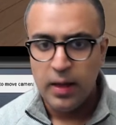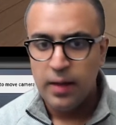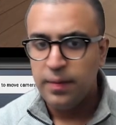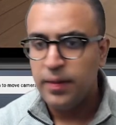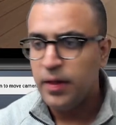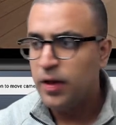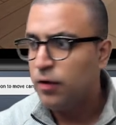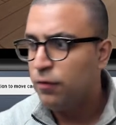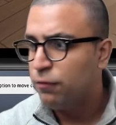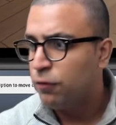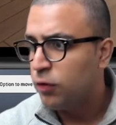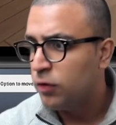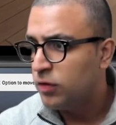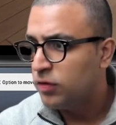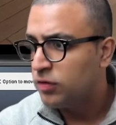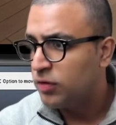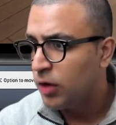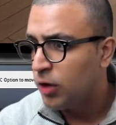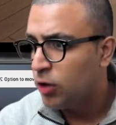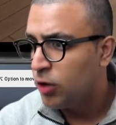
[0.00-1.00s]
Then for
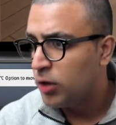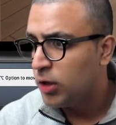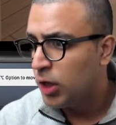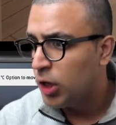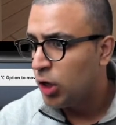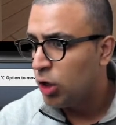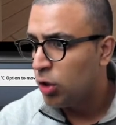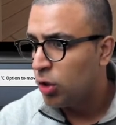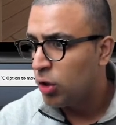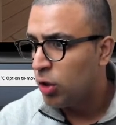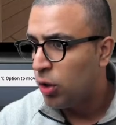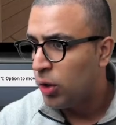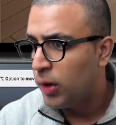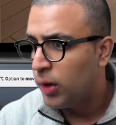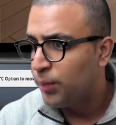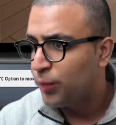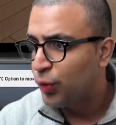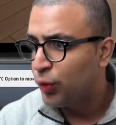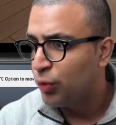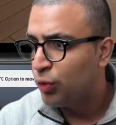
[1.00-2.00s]
this alert dialog, all
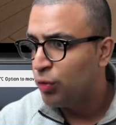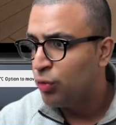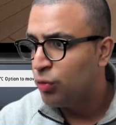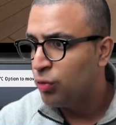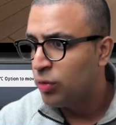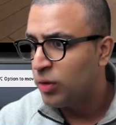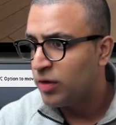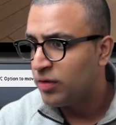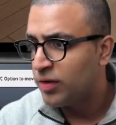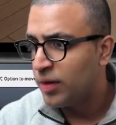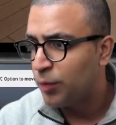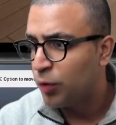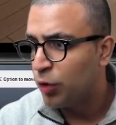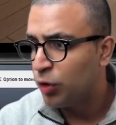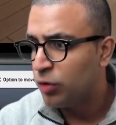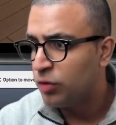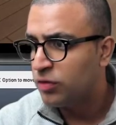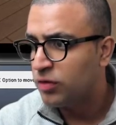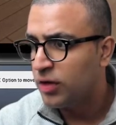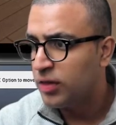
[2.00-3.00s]
I'm going to do is I'm going
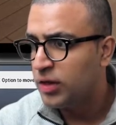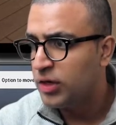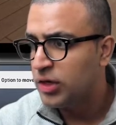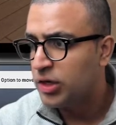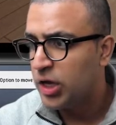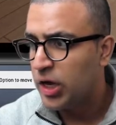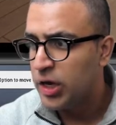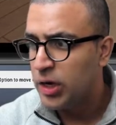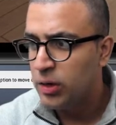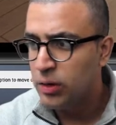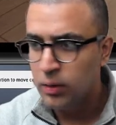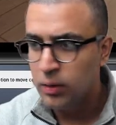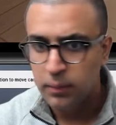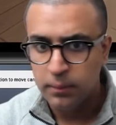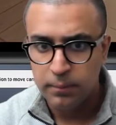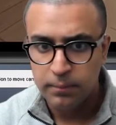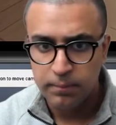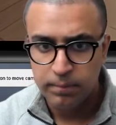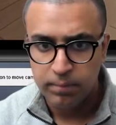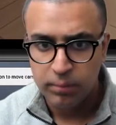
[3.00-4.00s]
to set the title
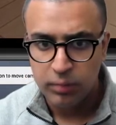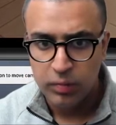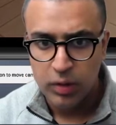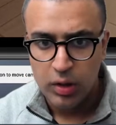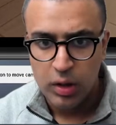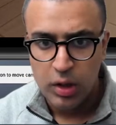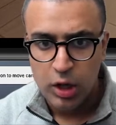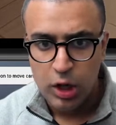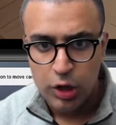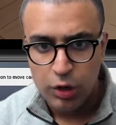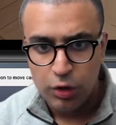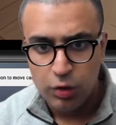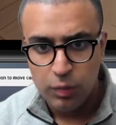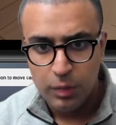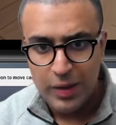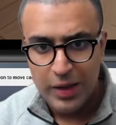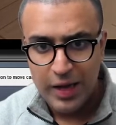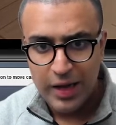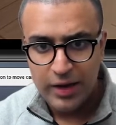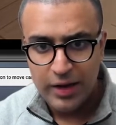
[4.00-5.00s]
to
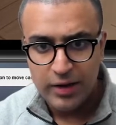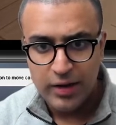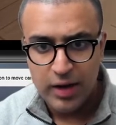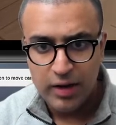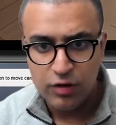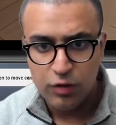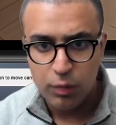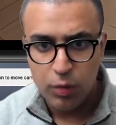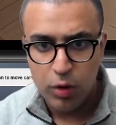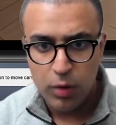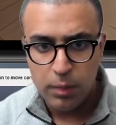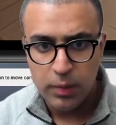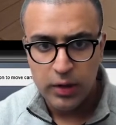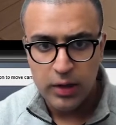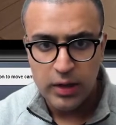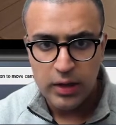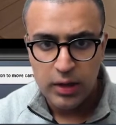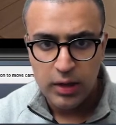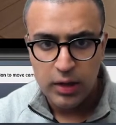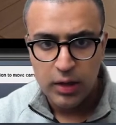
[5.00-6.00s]
be a text
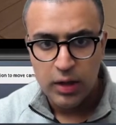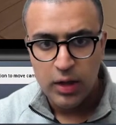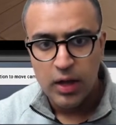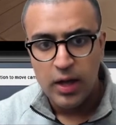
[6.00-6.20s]
property.